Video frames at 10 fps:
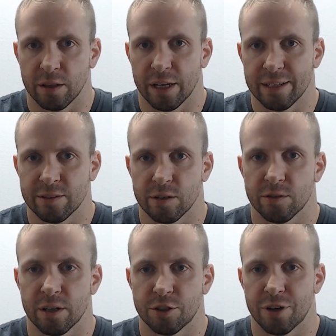lanes
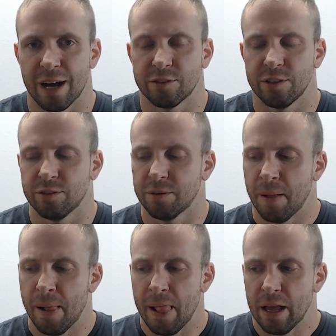outside of track season.
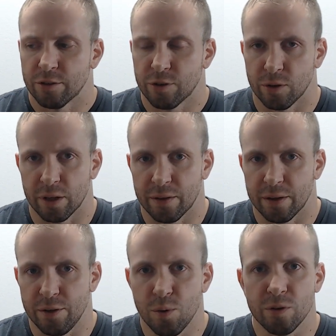So that
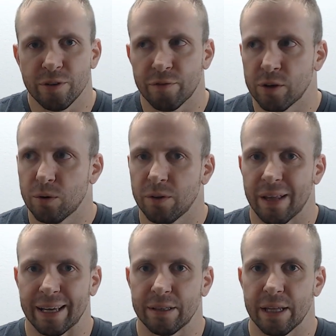you always have to go to
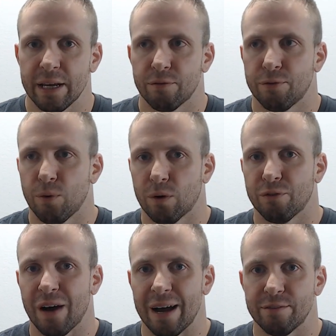like lane 4,
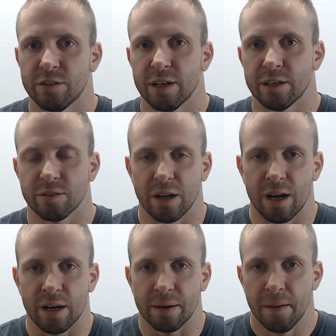5, 6 and
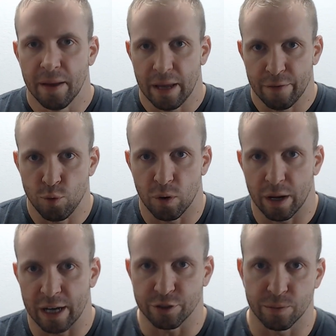on if you want to
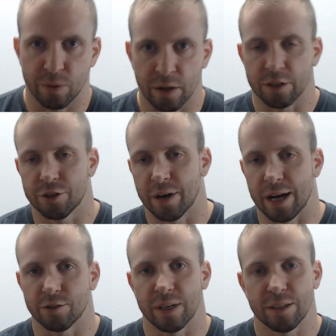actually run on the track.
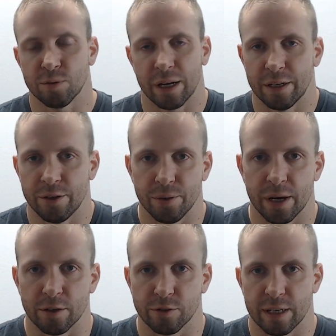So that's what I had to do
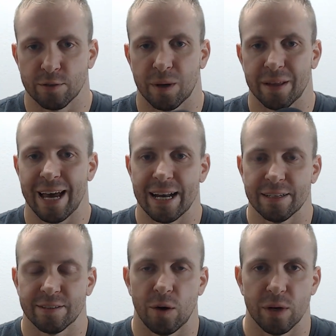there. So that's why that
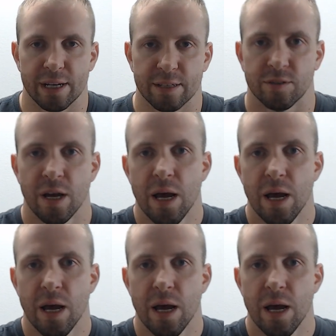is how it is.